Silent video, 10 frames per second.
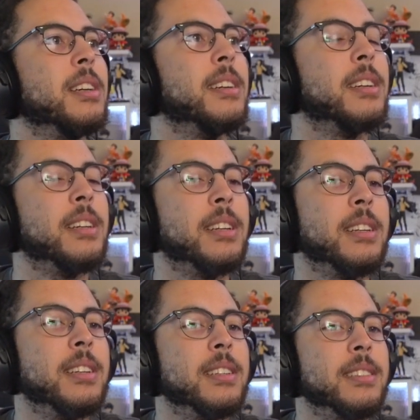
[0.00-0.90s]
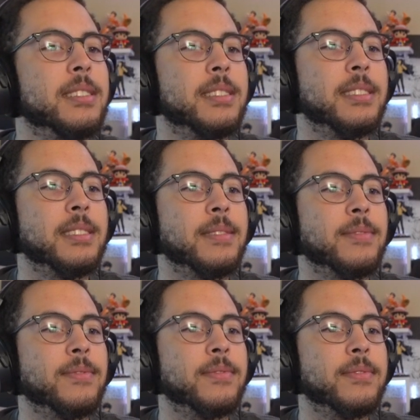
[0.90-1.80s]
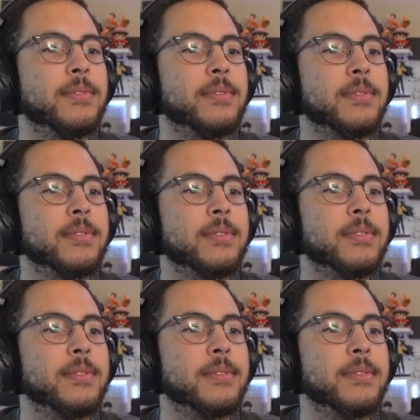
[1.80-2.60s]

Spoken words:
No one is speaking in this clip.